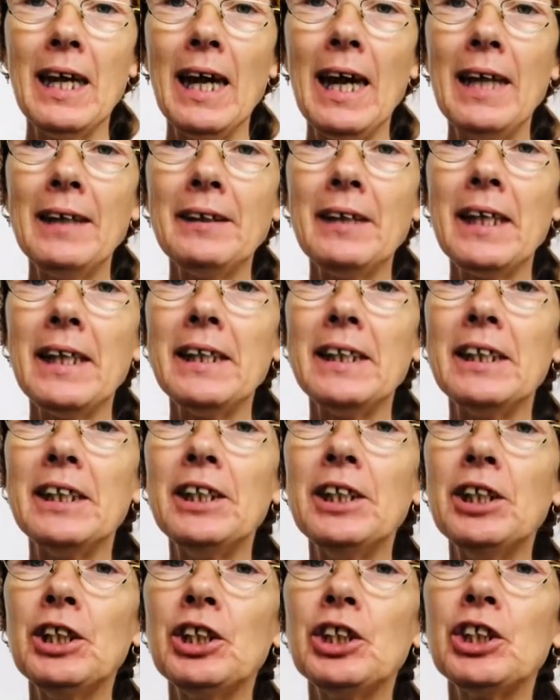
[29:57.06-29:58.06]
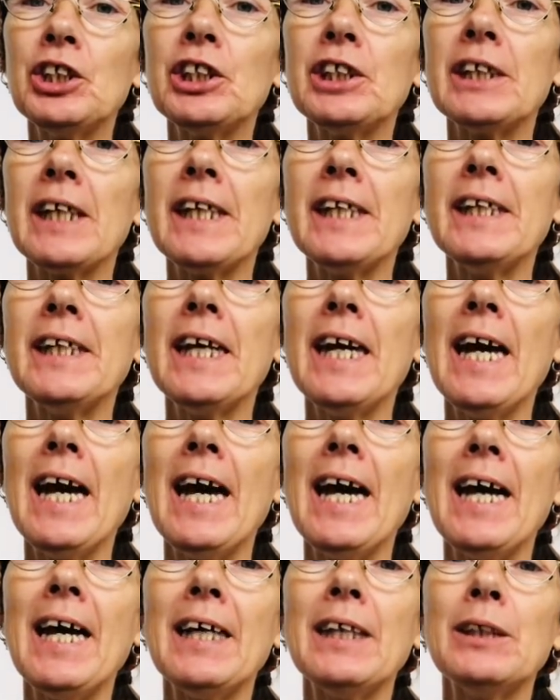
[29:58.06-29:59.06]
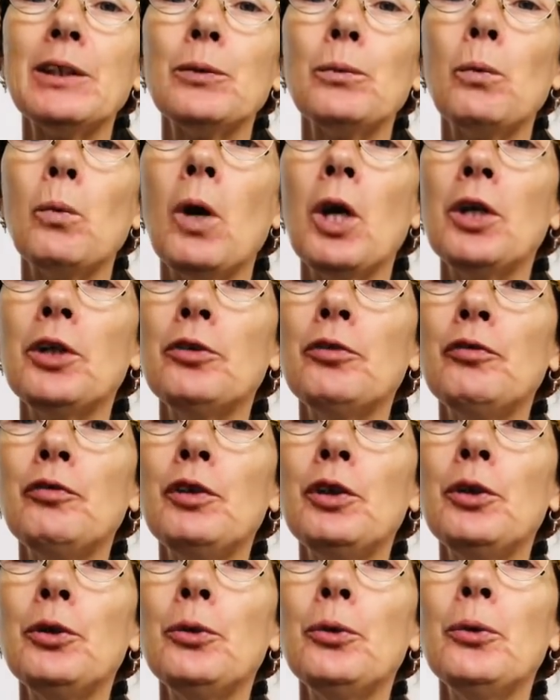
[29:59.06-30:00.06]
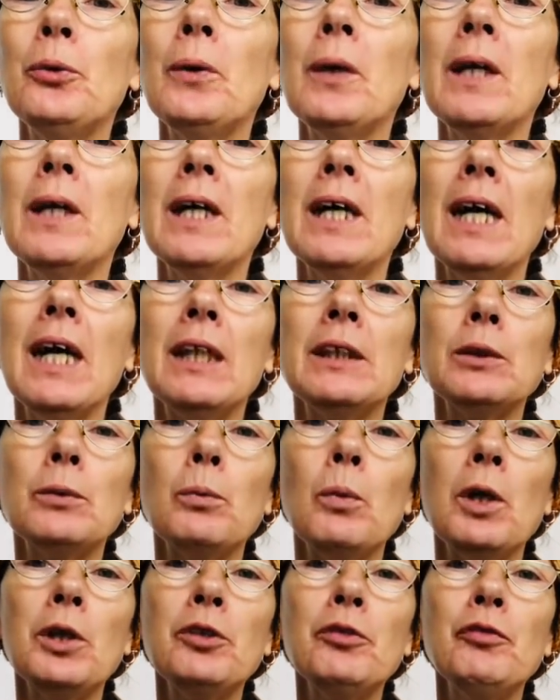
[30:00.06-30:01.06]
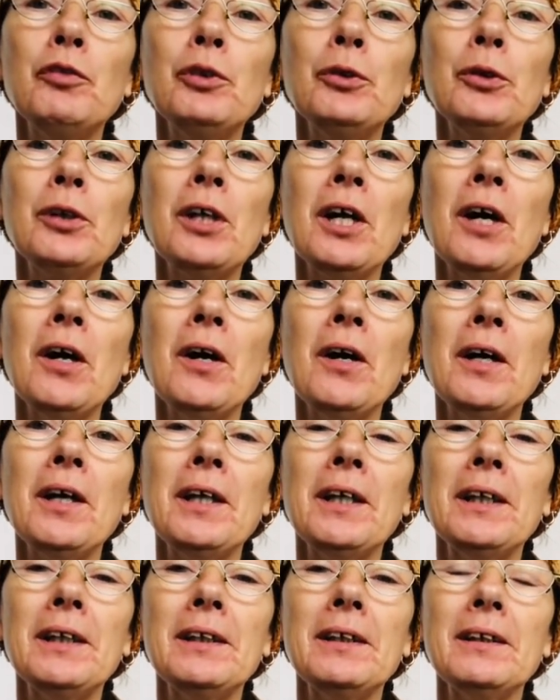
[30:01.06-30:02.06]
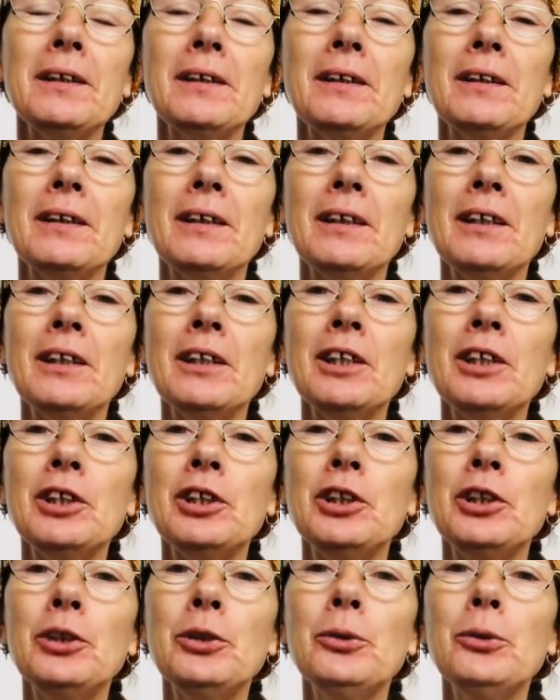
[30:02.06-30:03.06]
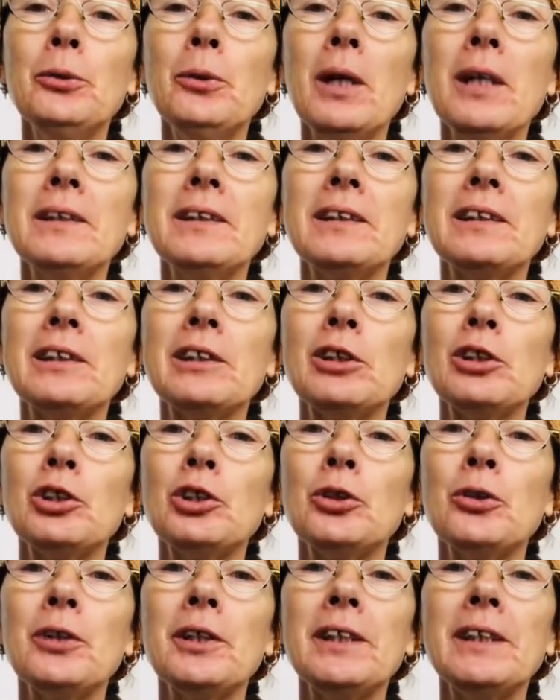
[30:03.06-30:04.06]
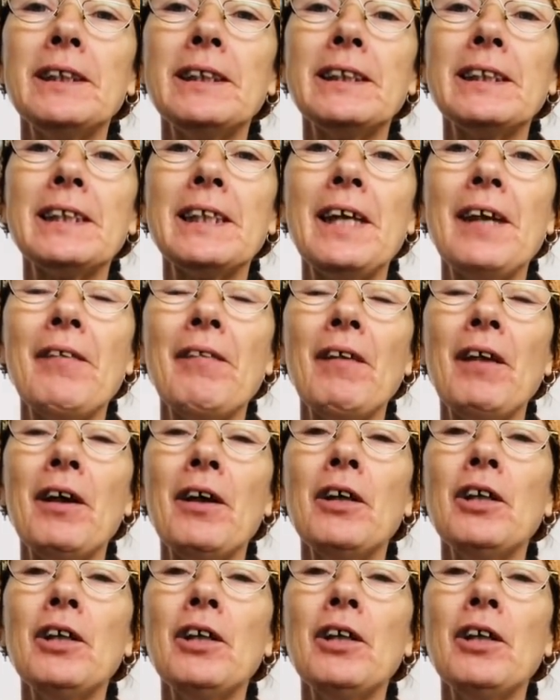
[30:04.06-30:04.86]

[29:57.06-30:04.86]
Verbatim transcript: and they each take a hand, one of you and one of your guide, and you are still joined together.